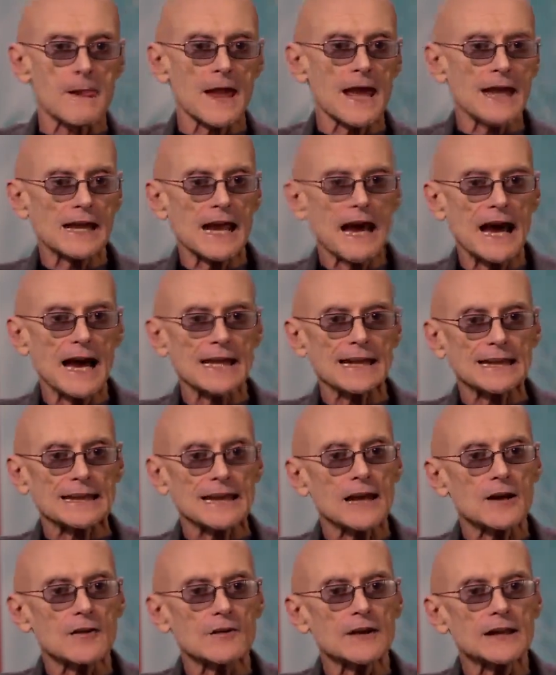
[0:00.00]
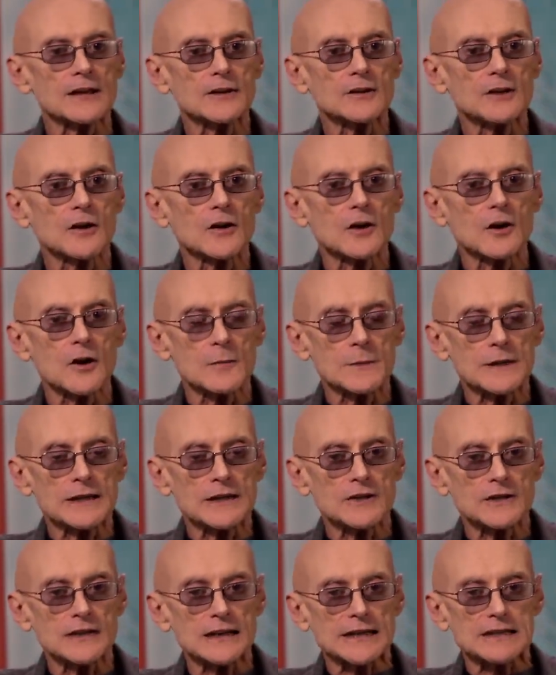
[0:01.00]
and Heideggerian
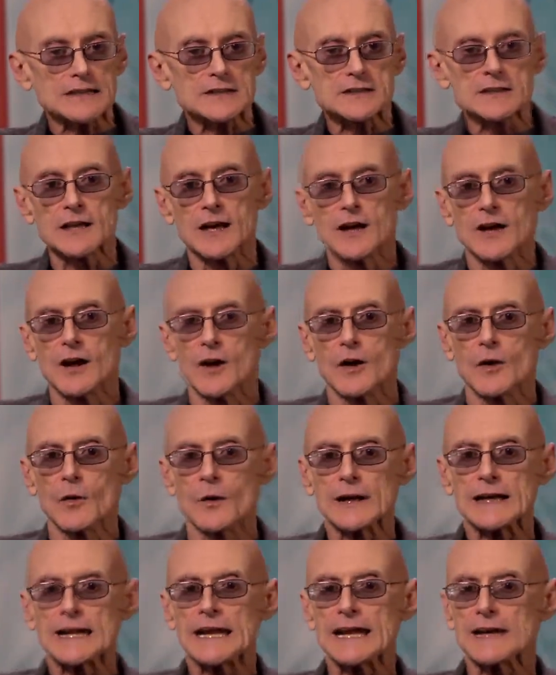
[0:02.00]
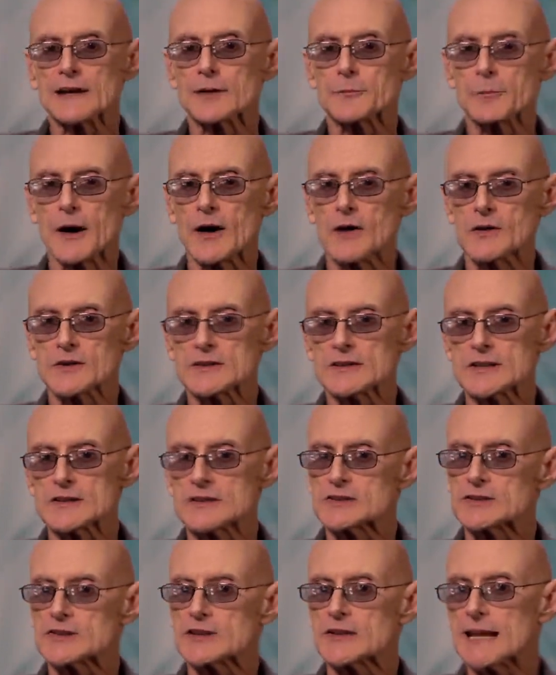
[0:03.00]
hermeneutics when he
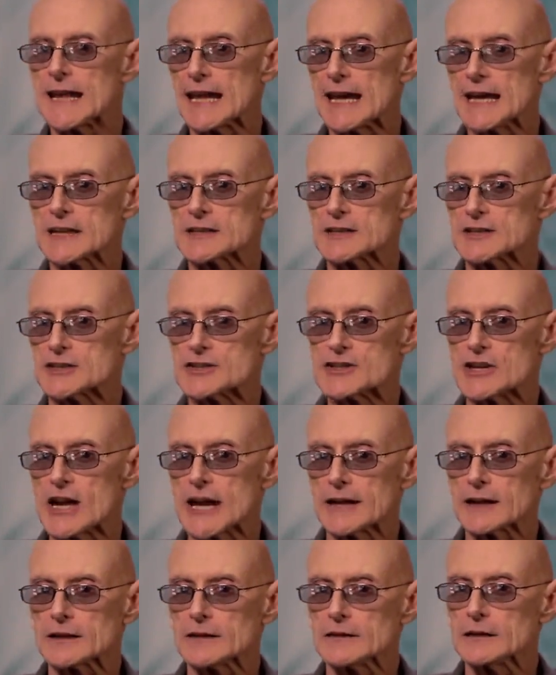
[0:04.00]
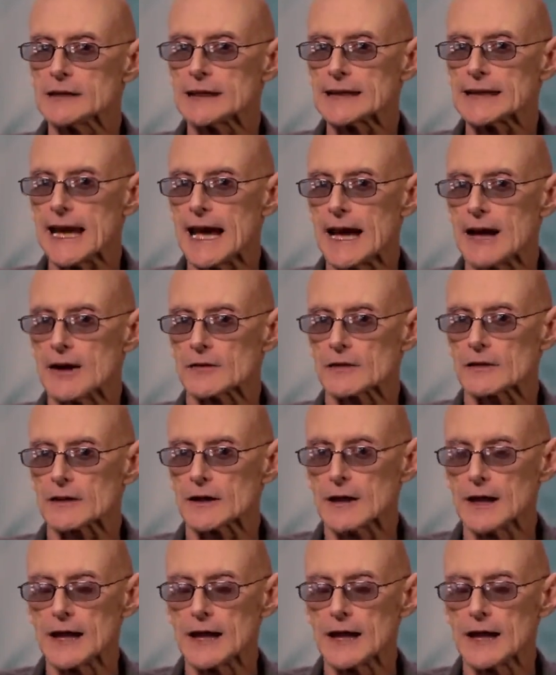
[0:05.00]
opposes to the exegetical account